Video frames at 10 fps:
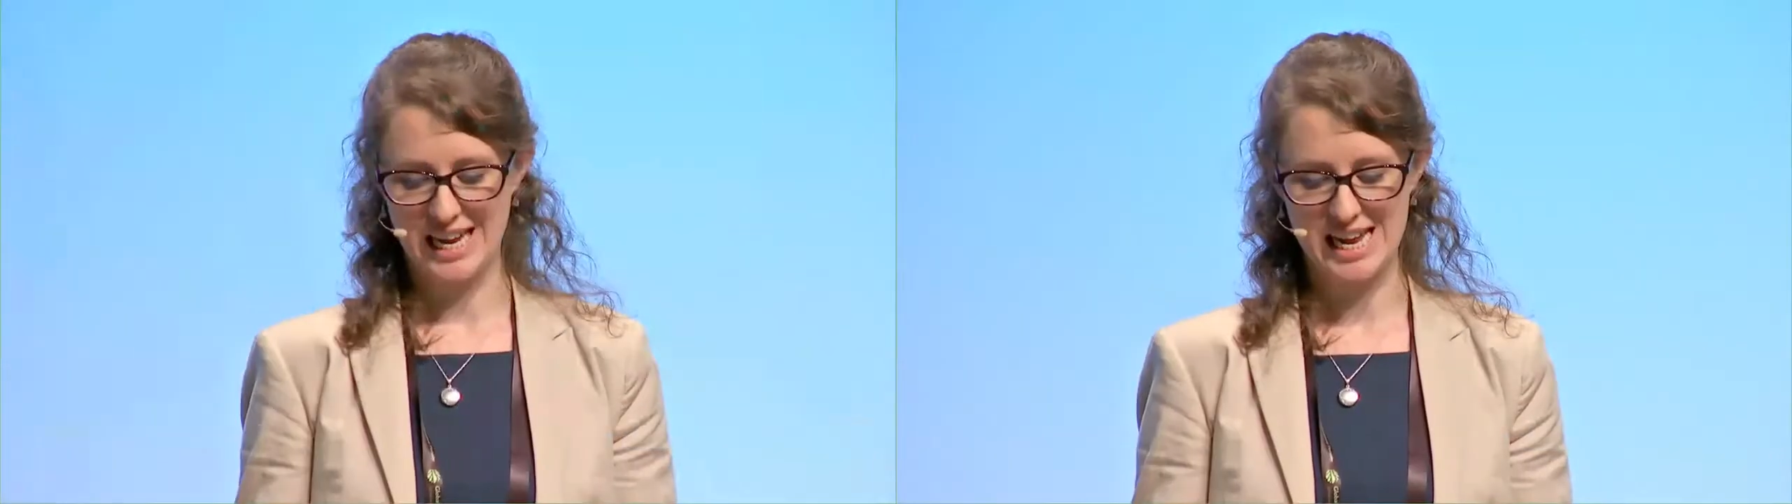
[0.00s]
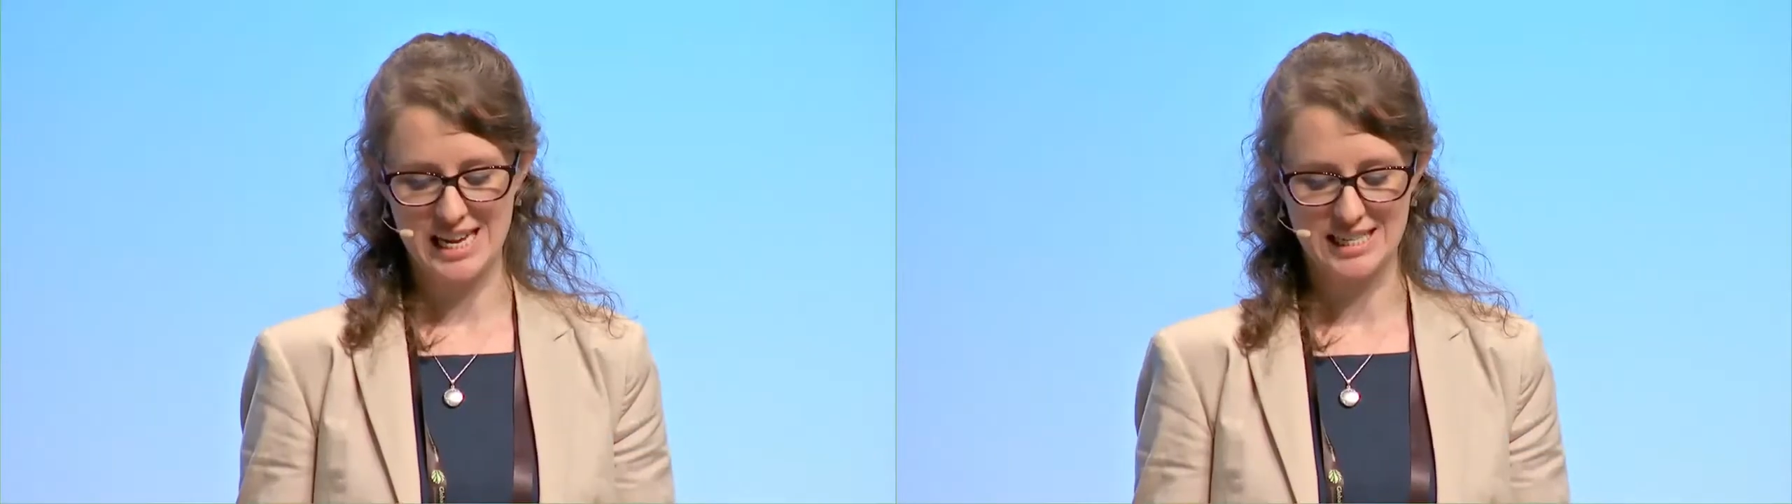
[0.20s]

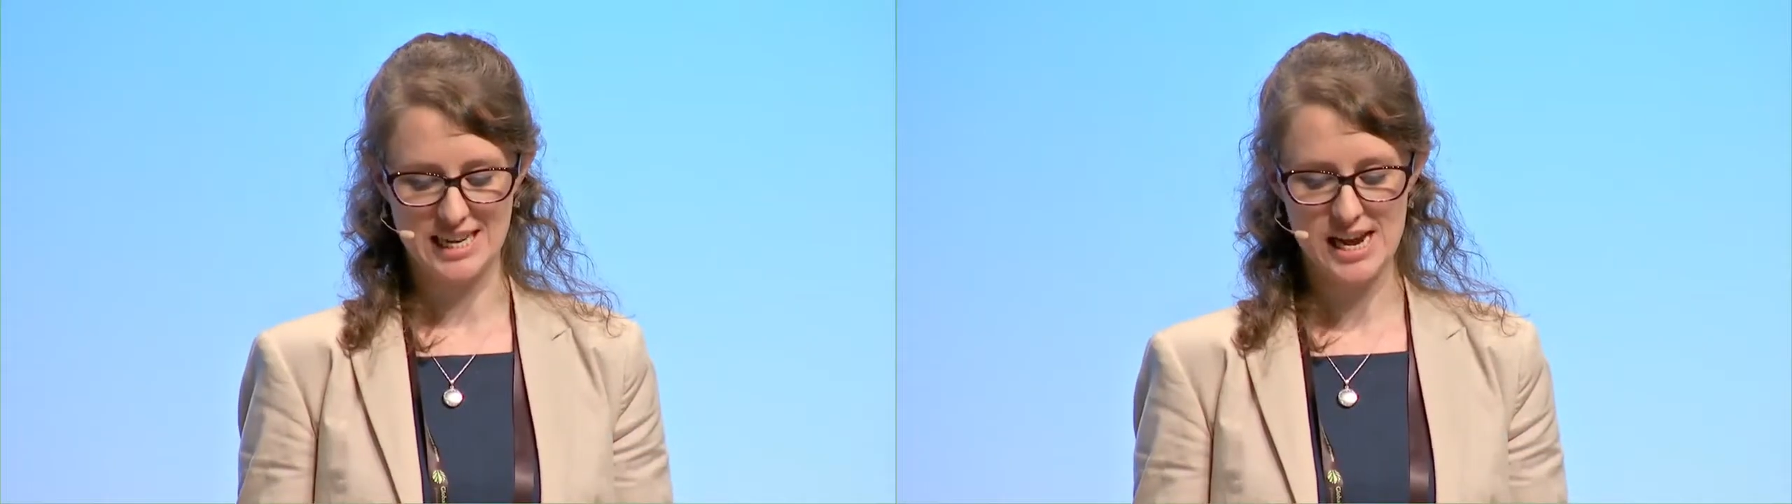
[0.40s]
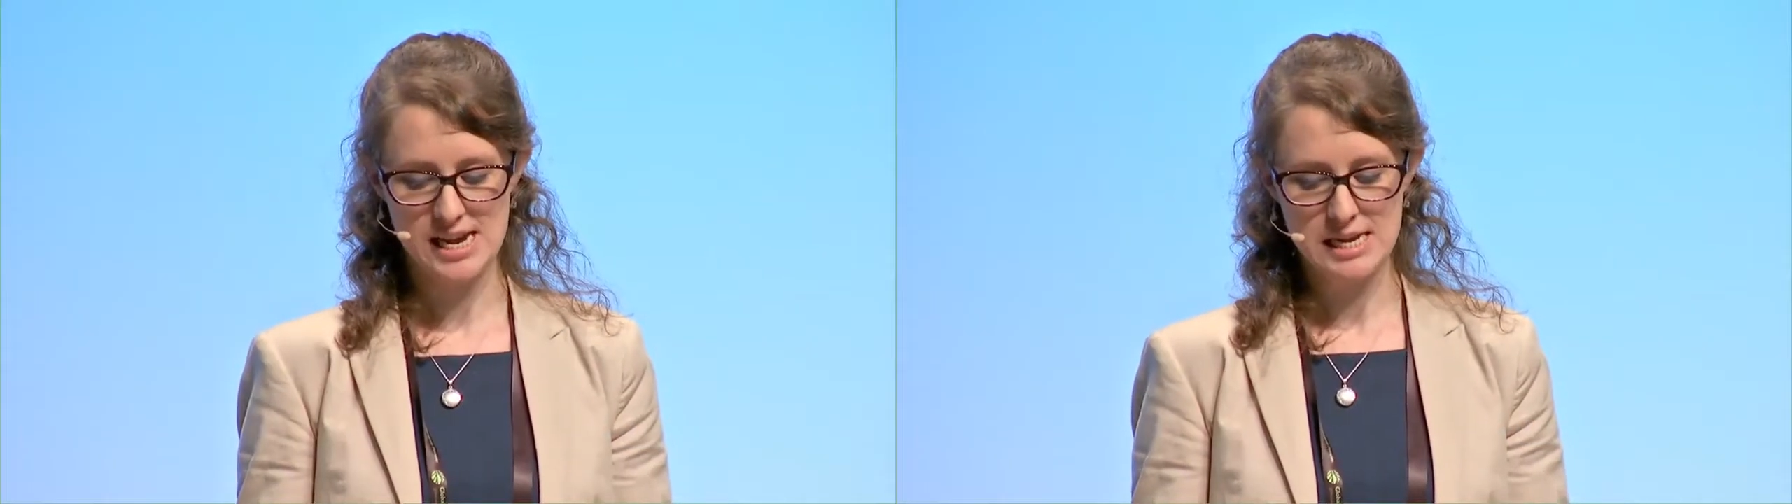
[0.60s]
here
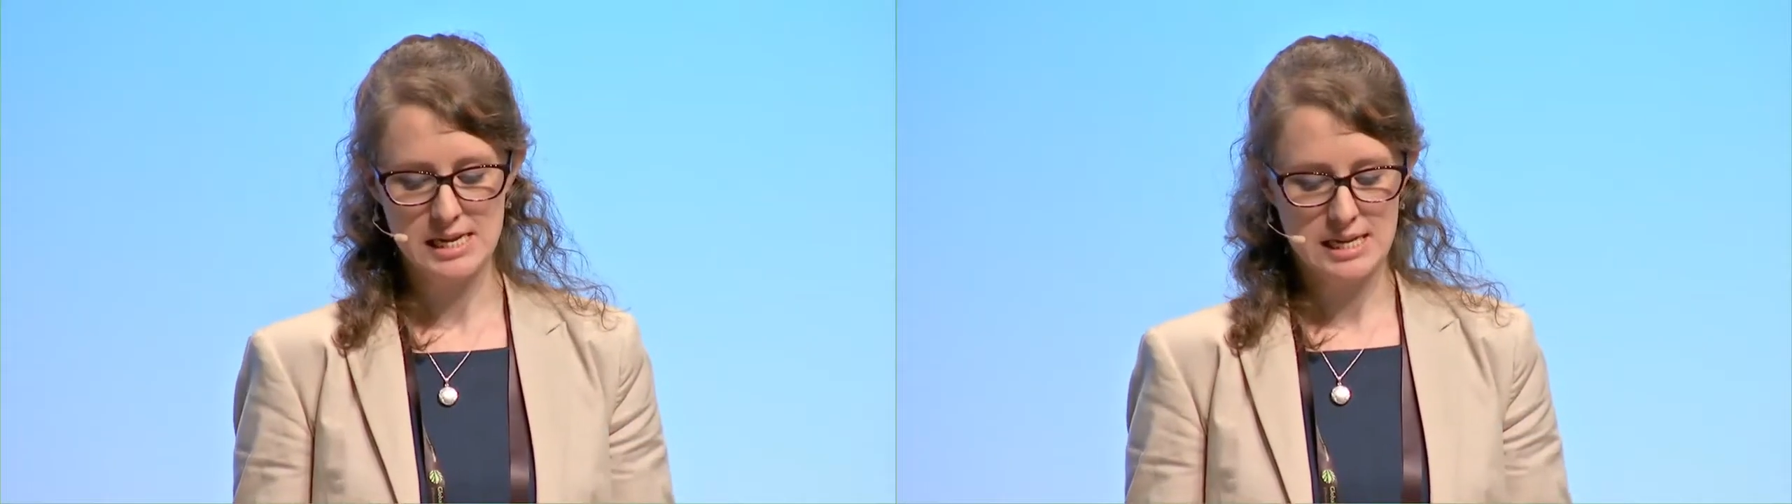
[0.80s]
today.